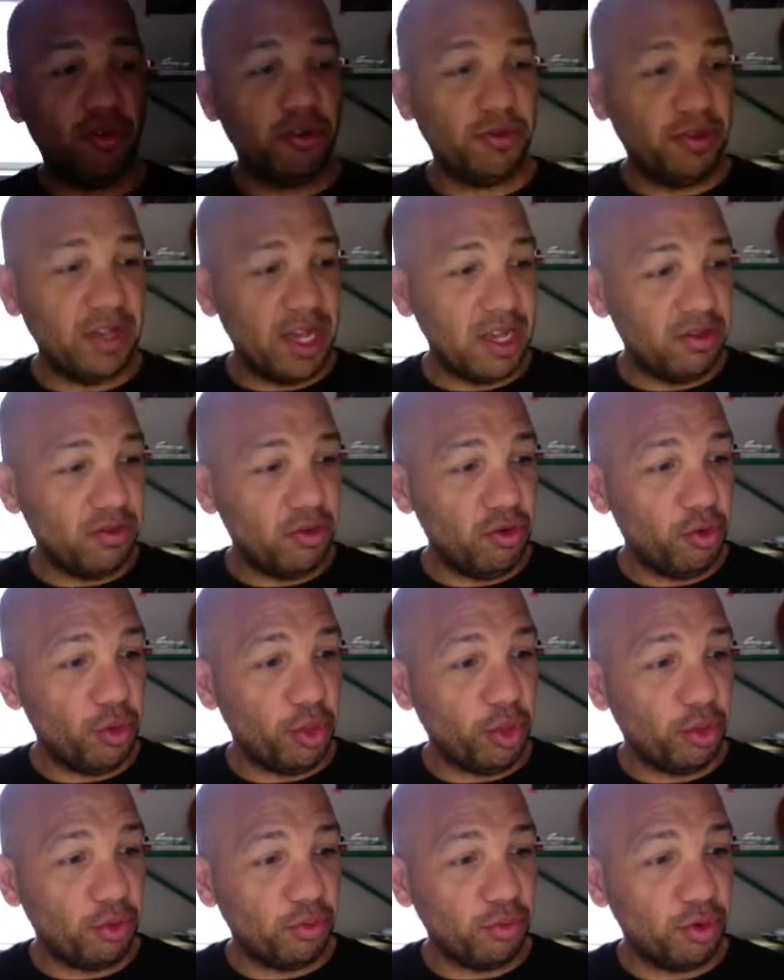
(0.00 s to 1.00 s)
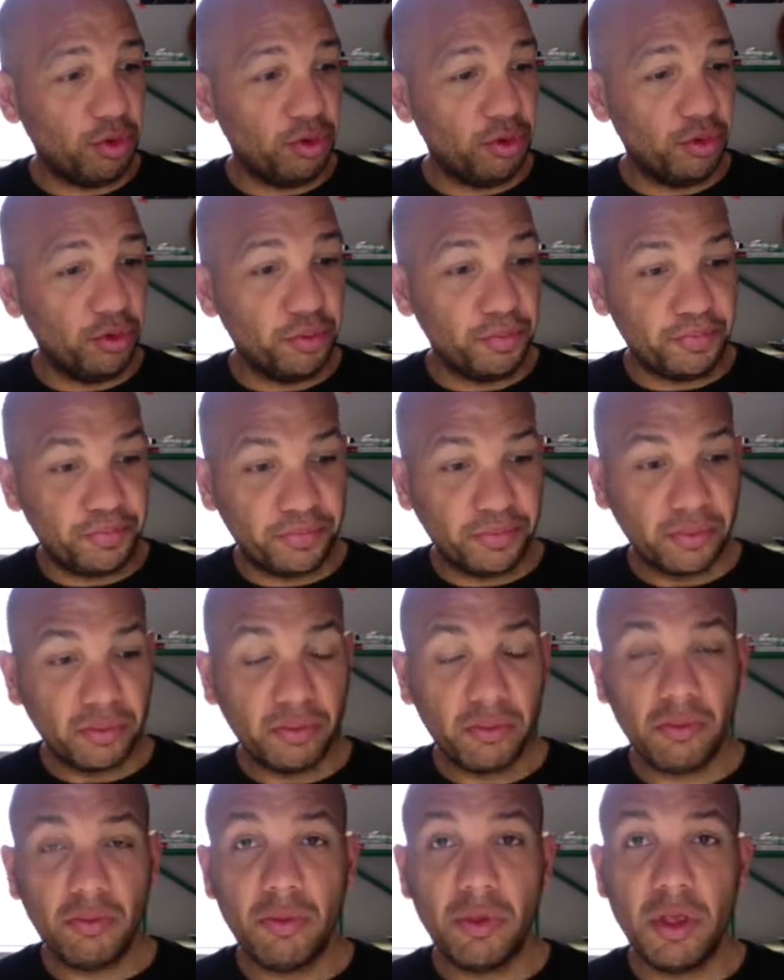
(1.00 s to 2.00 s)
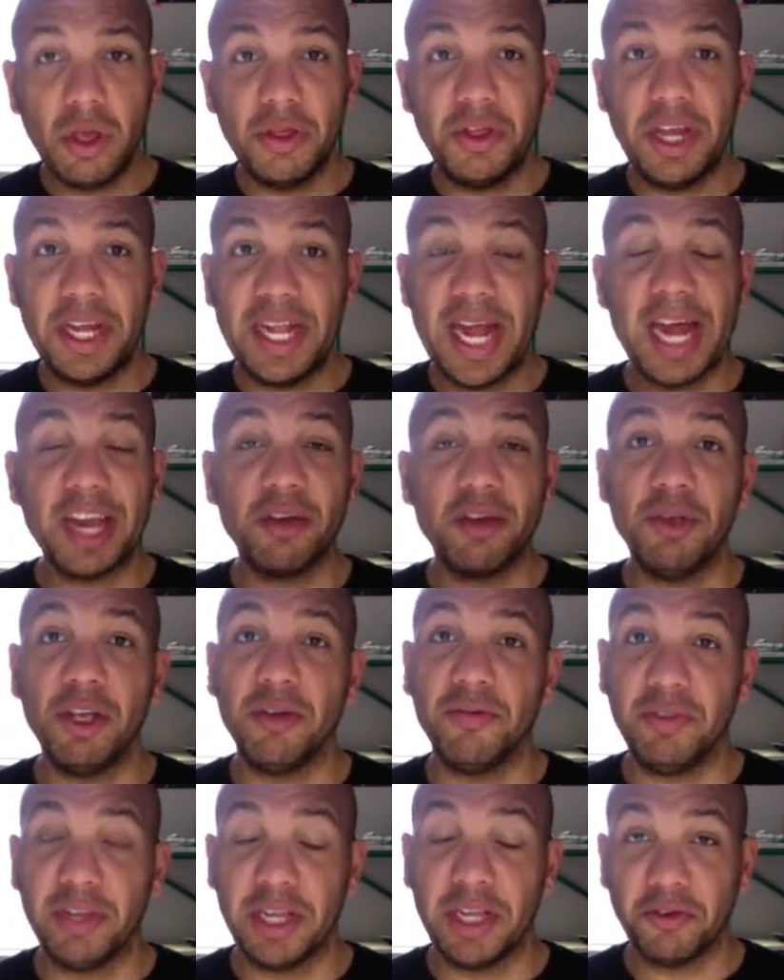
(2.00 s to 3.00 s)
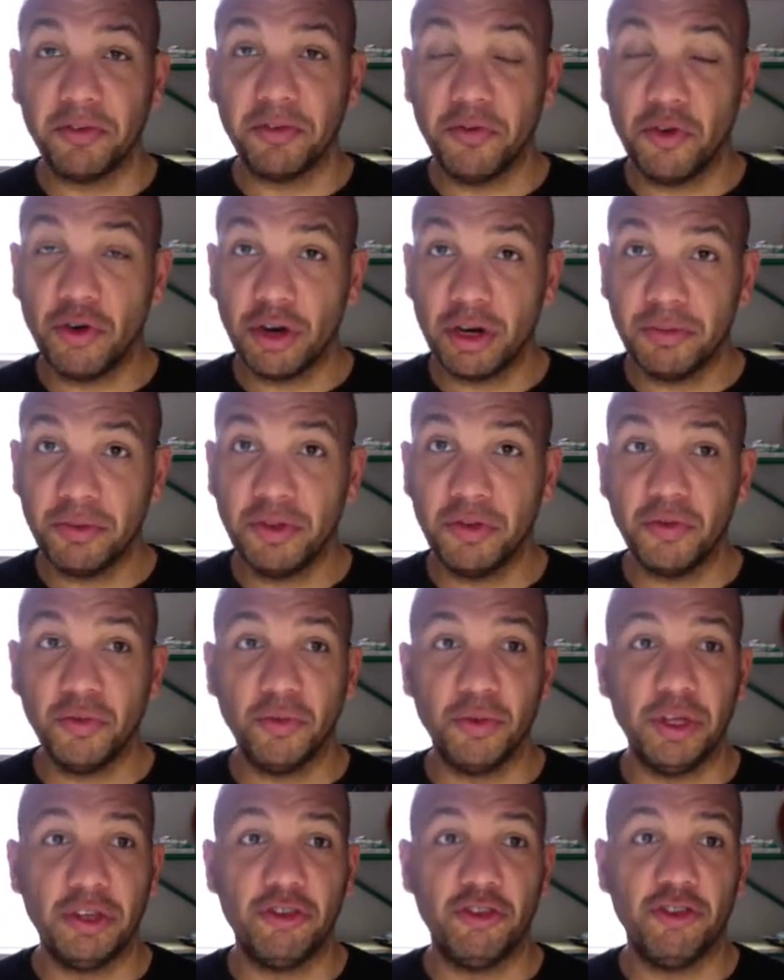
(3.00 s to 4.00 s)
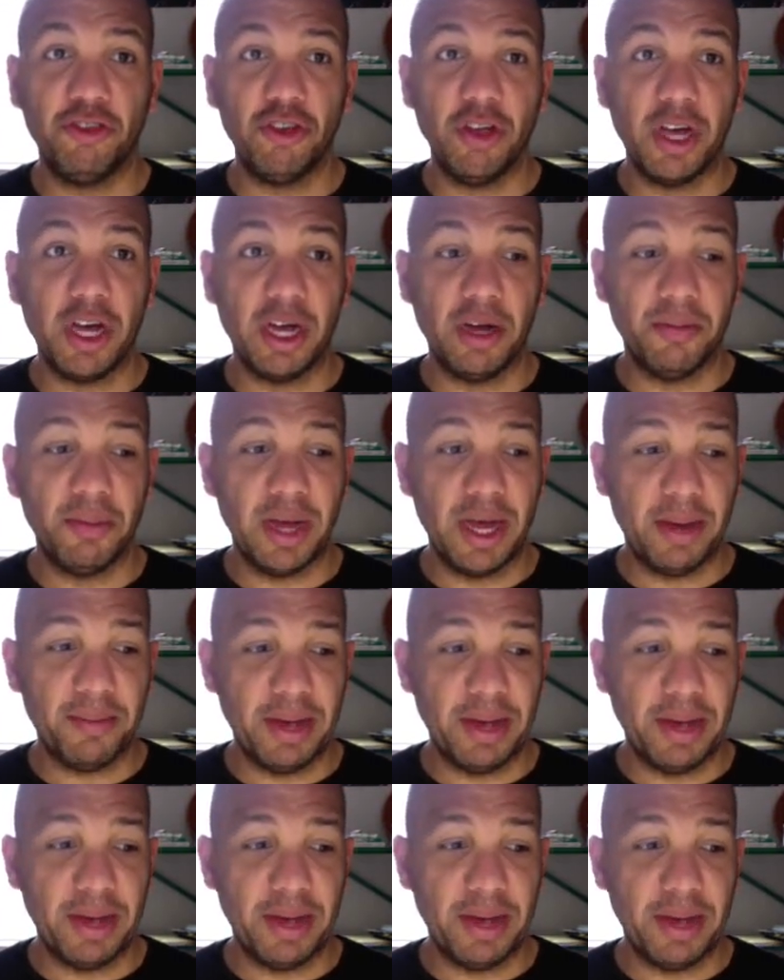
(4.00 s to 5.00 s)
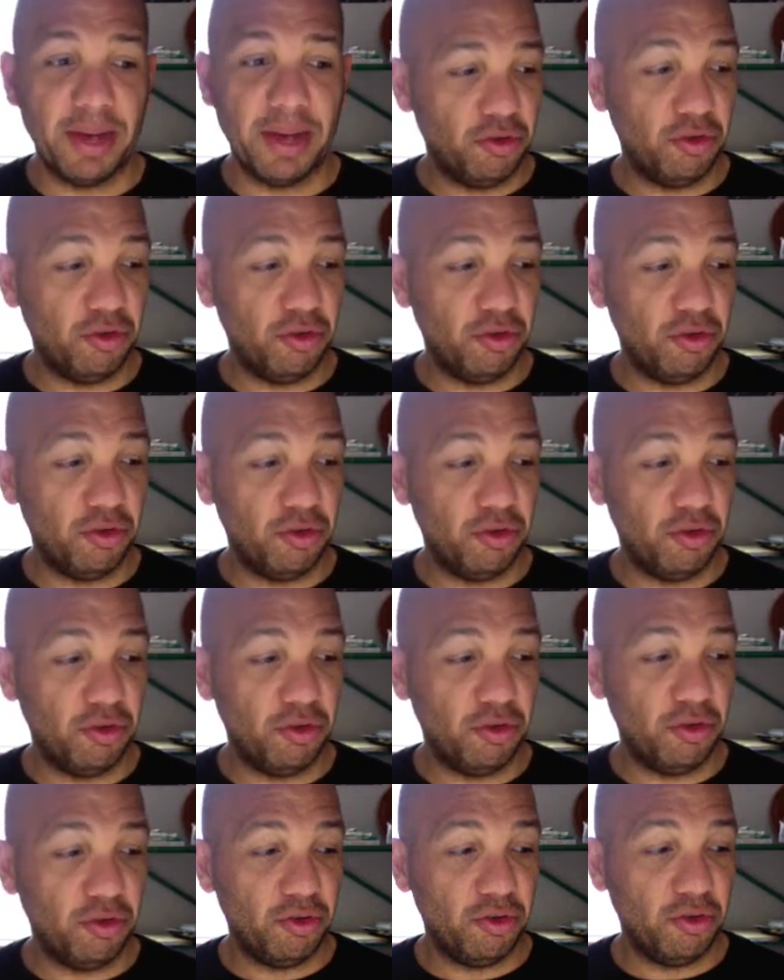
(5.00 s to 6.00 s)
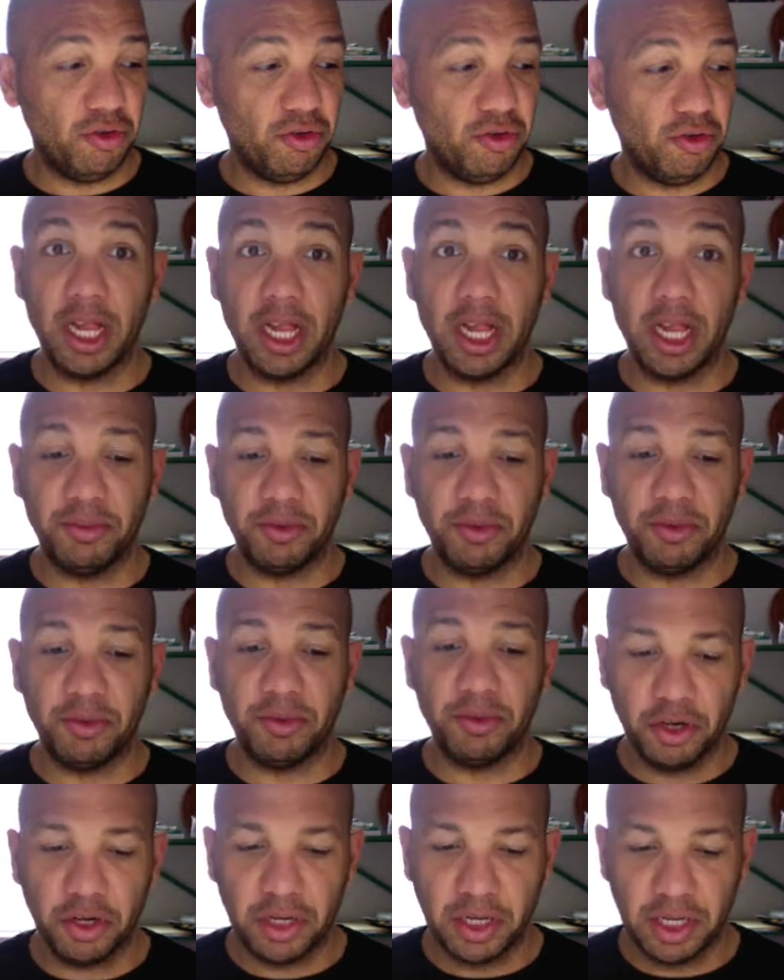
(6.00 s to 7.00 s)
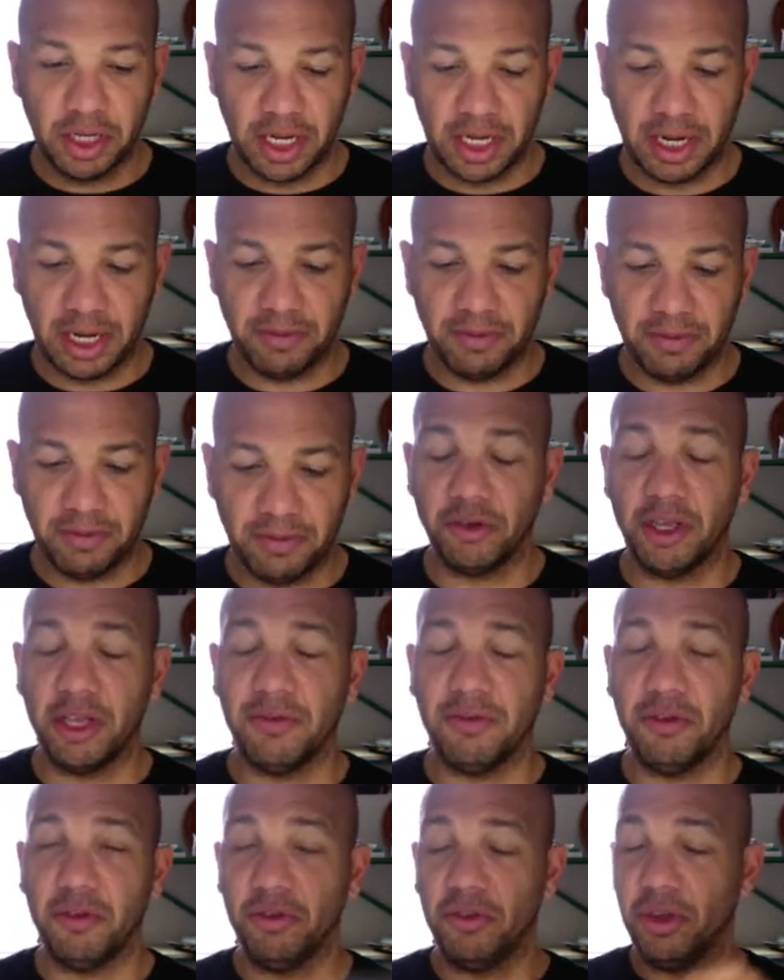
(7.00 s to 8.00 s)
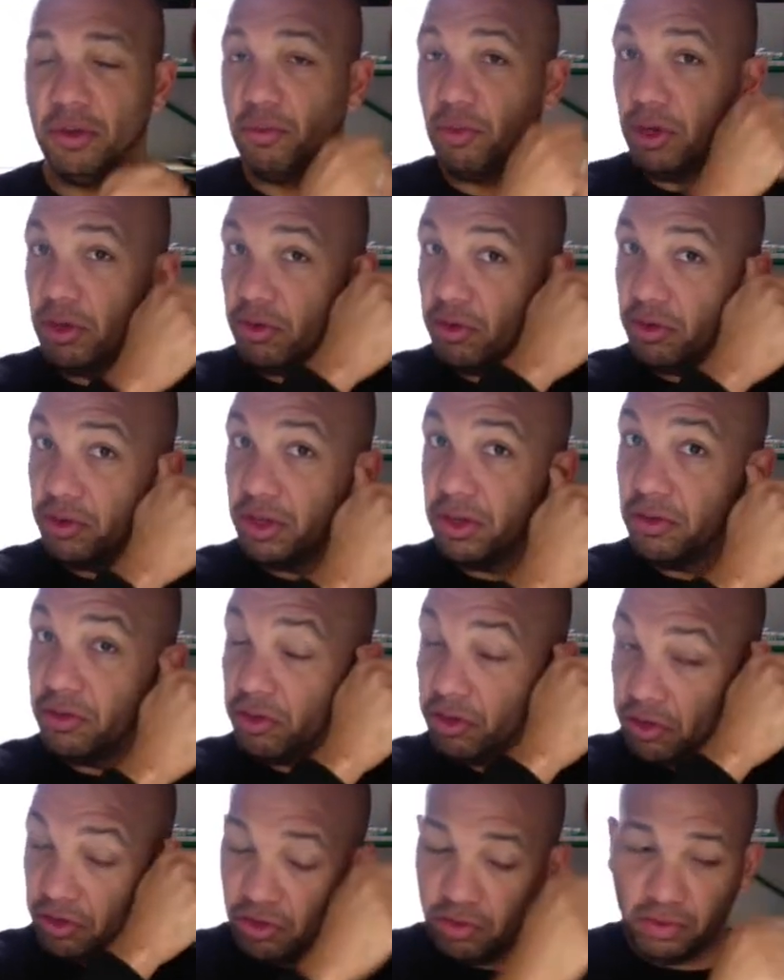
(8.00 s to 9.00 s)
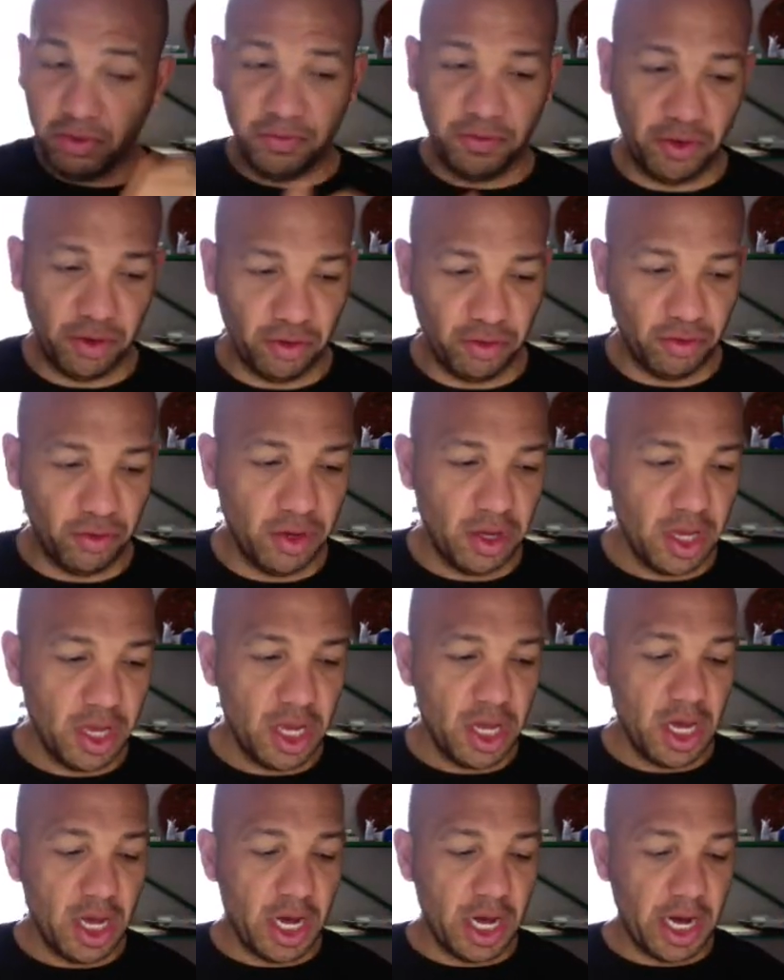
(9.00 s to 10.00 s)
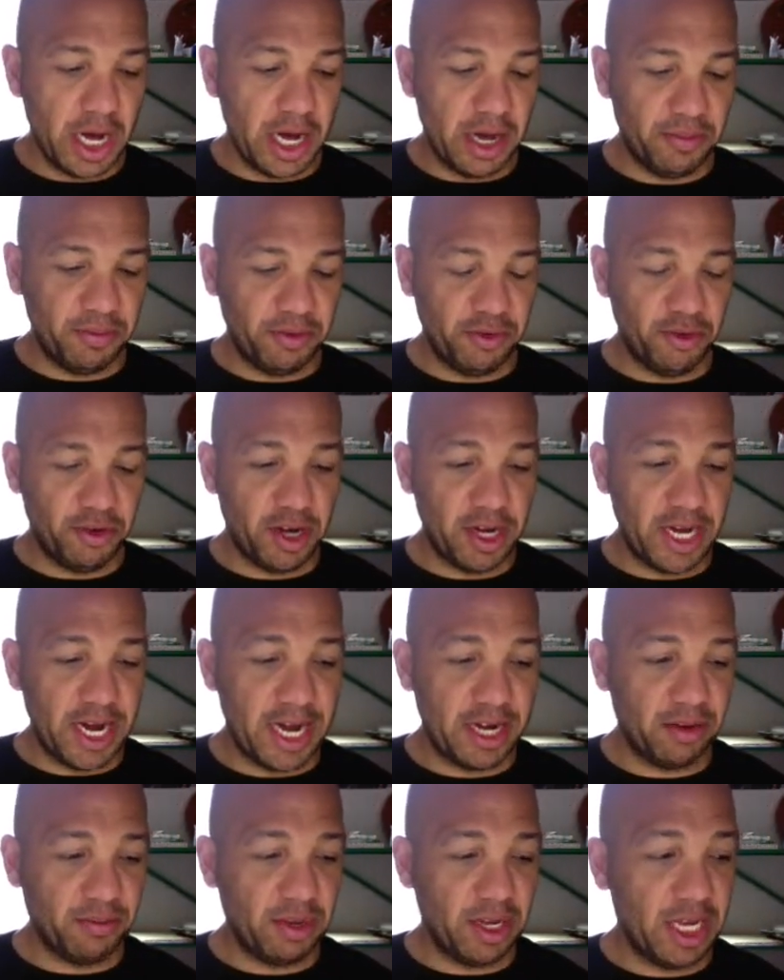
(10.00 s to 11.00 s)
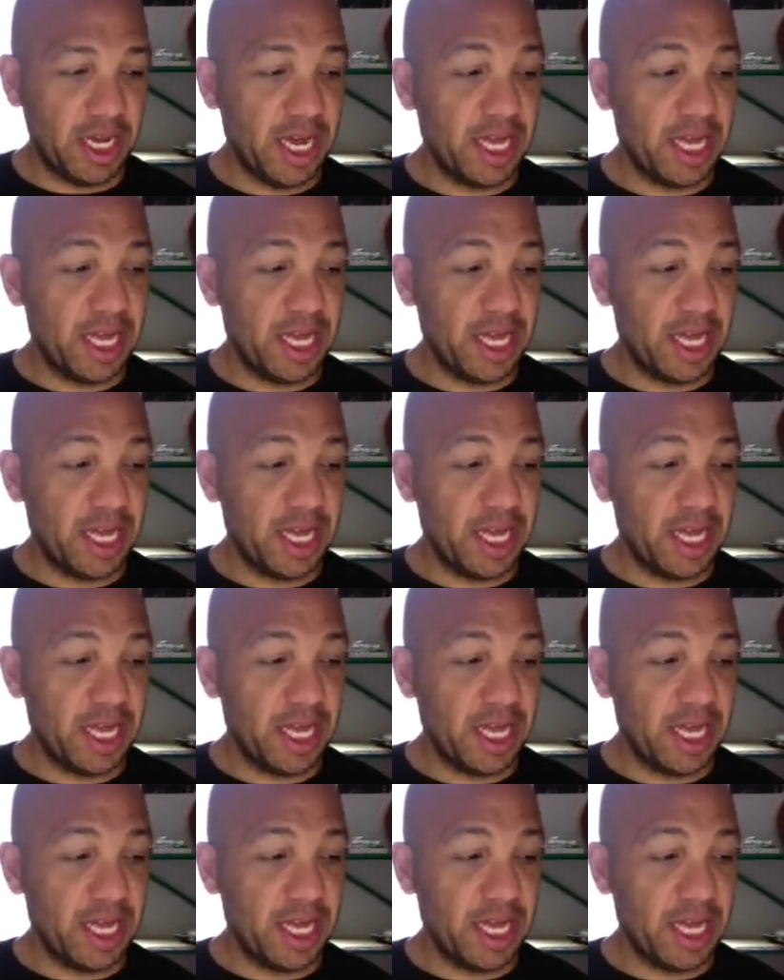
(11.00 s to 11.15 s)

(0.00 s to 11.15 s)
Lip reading: of takes you through the anatomy of letter forms, which I'm asking you to review from the Ellen Lupton book, and I've also given you some resources just to review certain anatomy.